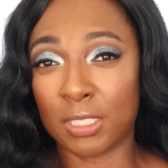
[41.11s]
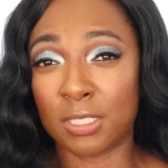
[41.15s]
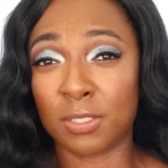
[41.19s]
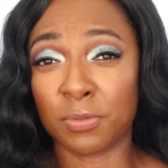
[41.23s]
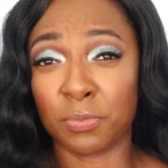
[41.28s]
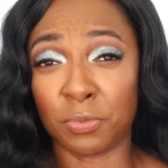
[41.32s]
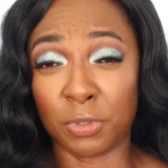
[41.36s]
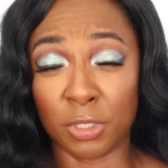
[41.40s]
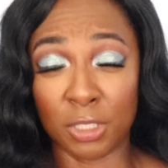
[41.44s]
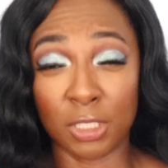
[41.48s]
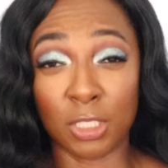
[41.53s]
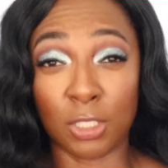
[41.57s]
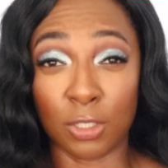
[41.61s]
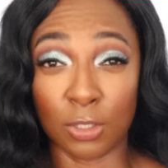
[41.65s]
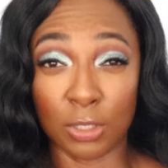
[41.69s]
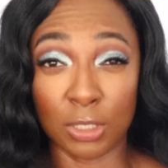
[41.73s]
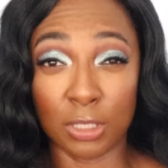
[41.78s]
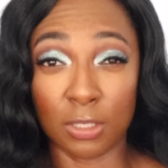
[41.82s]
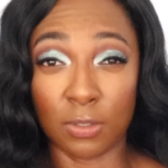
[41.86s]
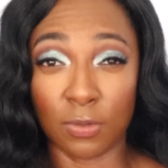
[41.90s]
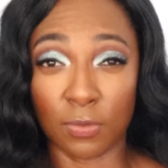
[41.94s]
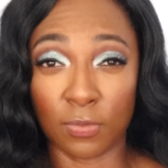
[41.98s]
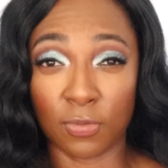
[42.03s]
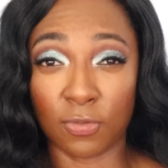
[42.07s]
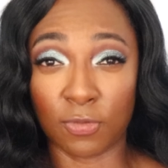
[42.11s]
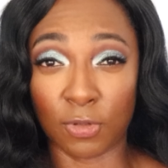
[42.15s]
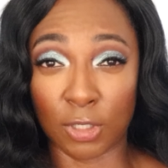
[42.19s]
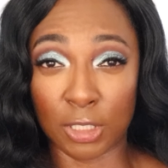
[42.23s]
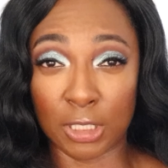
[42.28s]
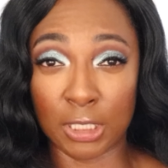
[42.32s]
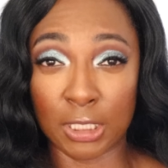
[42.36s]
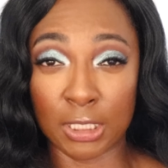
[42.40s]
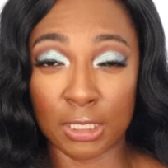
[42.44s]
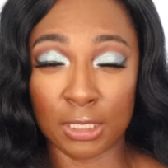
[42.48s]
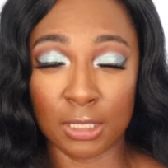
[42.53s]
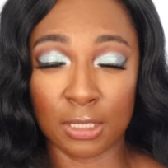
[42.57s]
It's a really good,
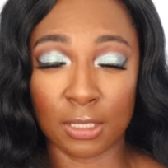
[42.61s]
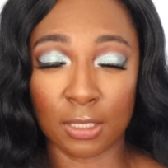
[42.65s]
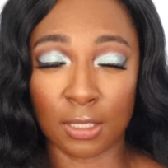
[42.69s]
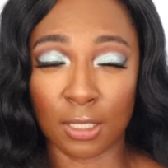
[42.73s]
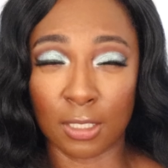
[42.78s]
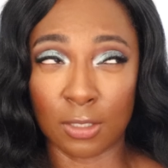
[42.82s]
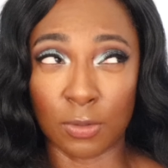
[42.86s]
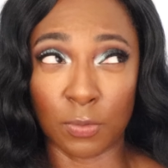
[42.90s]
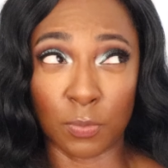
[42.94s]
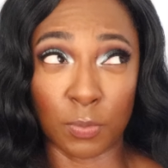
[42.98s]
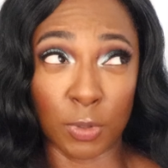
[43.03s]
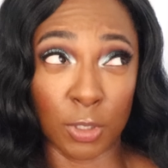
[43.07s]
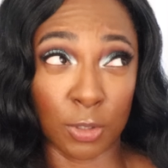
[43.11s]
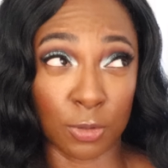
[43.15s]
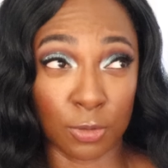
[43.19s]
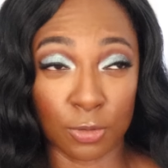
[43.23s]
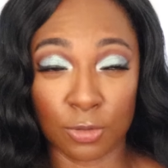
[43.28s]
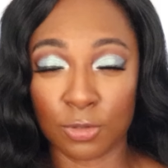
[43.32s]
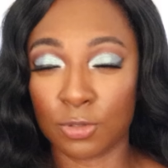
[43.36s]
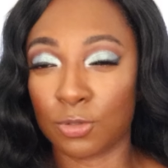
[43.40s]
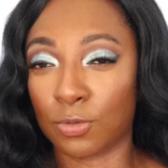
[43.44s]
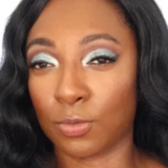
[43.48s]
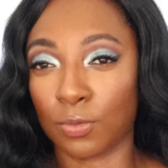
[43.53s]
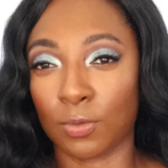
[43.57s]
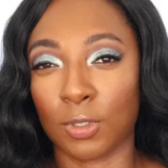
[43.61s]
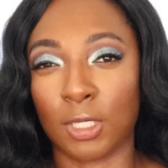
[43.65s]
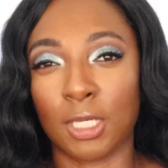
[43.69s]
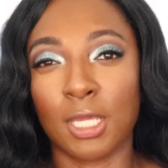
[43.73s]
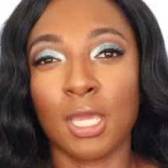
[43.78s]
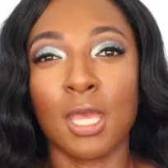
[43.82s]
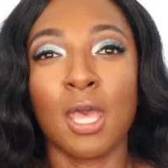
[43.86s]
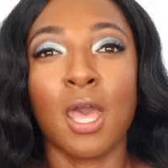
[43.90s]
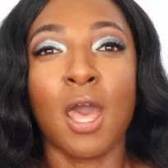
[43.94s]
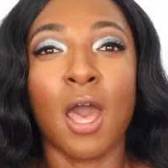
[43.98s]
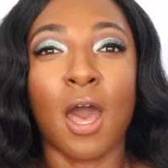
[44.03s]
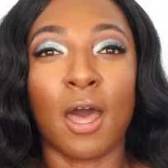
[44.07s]
funny, kind of weird
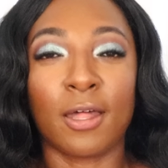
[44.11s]
story.